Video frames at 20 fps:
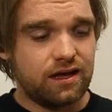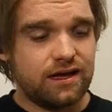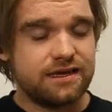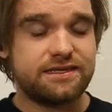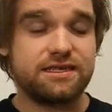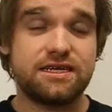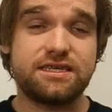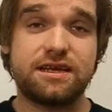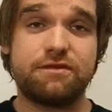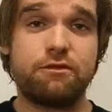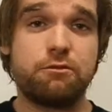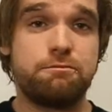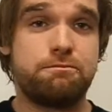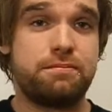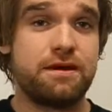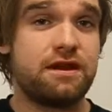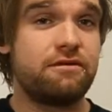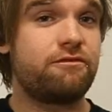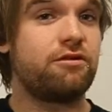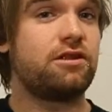It does have a
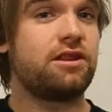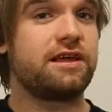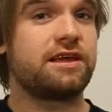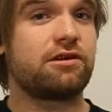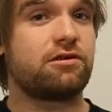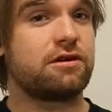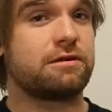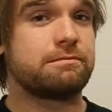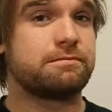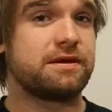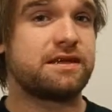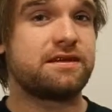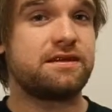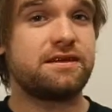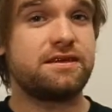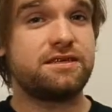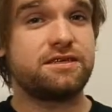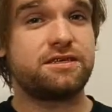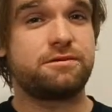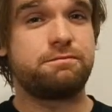bit of a lingering
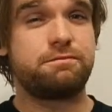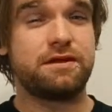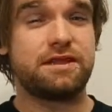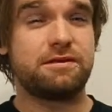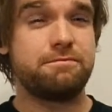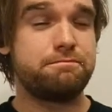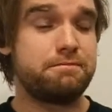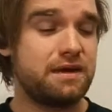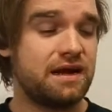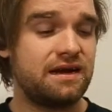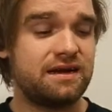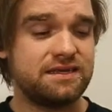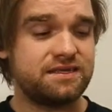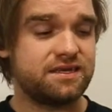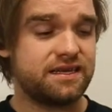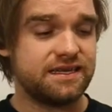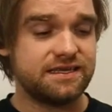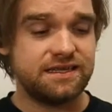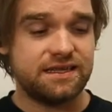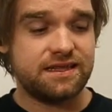bitterness, but the bitterness
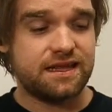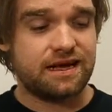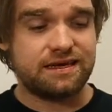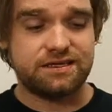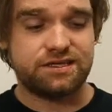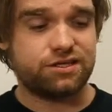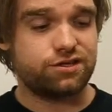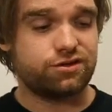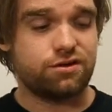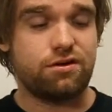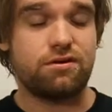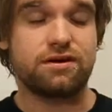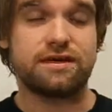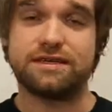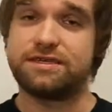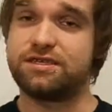isn't that strong.